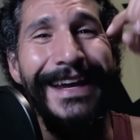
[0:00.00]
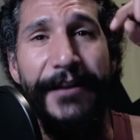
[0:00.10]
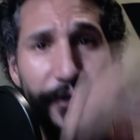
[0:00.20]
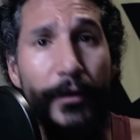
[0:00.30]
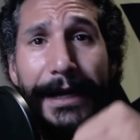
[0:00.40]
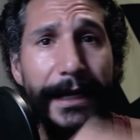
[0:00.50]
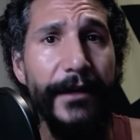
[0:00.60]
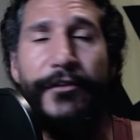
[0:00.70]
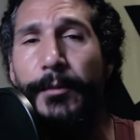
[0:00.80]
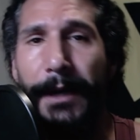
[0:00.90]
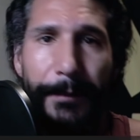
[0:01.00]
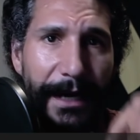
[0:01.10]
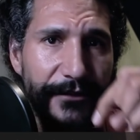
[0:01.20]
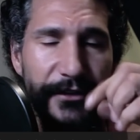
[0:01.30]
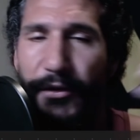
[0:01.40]
If you don't like it, I'll give you your money
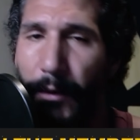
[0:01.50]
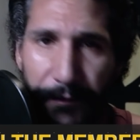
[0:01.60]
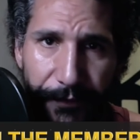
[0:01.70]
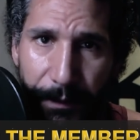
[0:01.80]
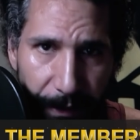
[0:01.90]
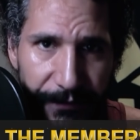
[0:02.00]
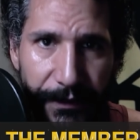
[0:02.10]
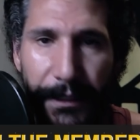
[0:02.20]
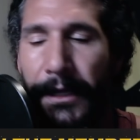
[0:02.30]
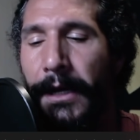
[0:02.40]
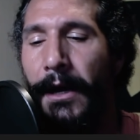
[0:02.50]
back. So it's totally free, basically.